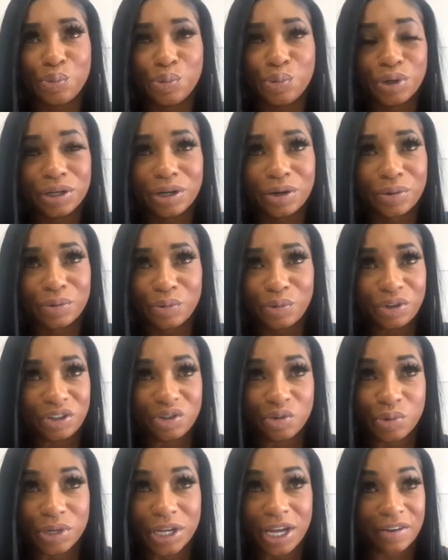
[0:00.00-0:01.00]
when are,
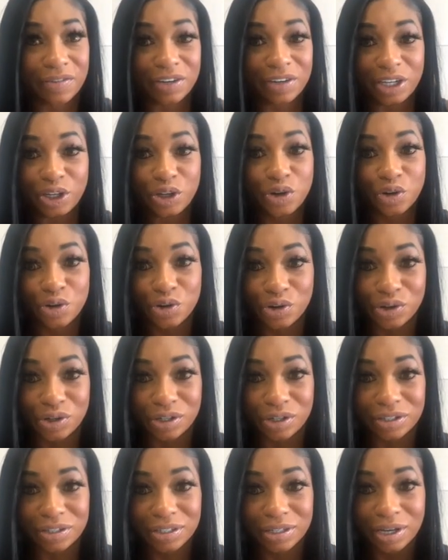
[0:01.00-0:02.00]
do we have any
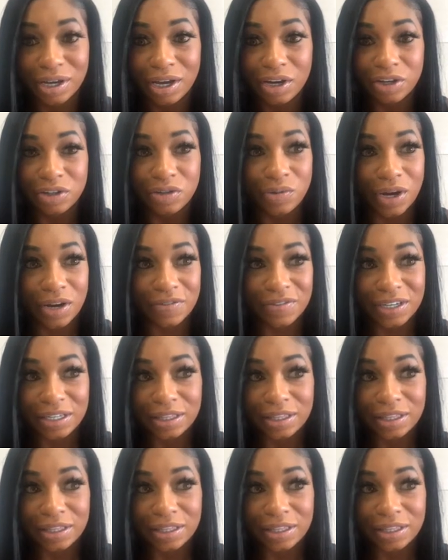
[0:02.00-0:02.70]
cures? Do we have